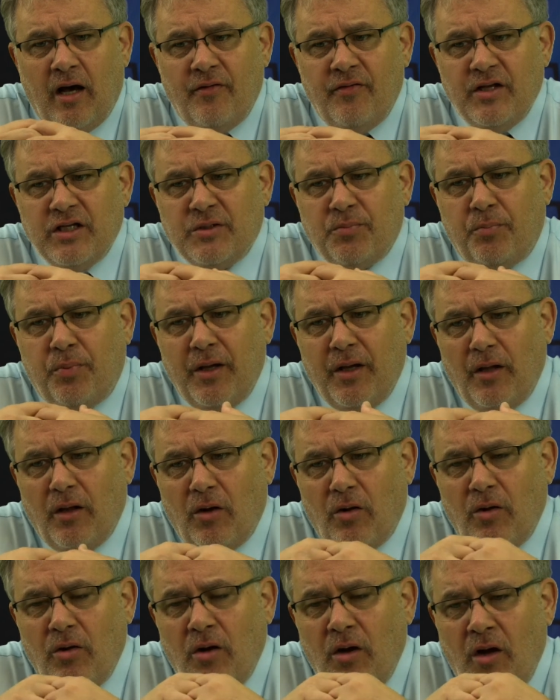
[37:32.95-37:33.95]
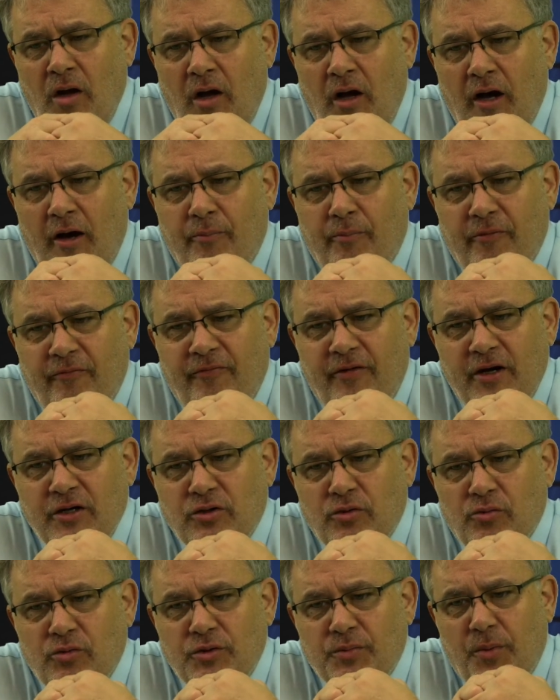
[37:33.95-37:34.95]
this pillar of
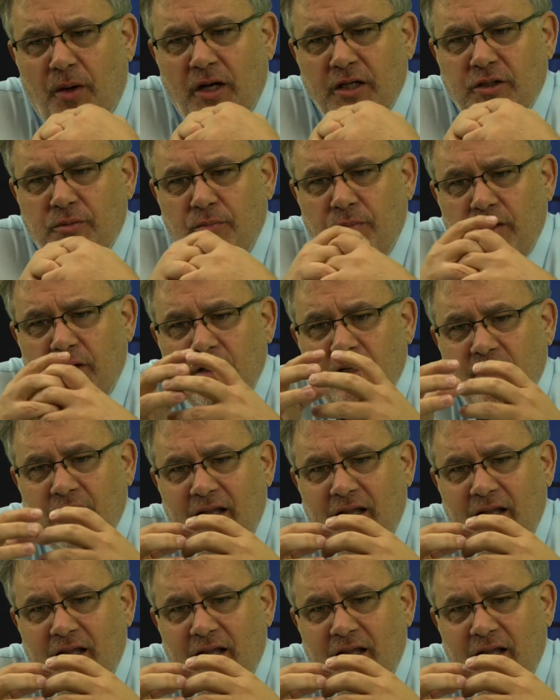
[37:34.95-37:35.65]
professional responsibility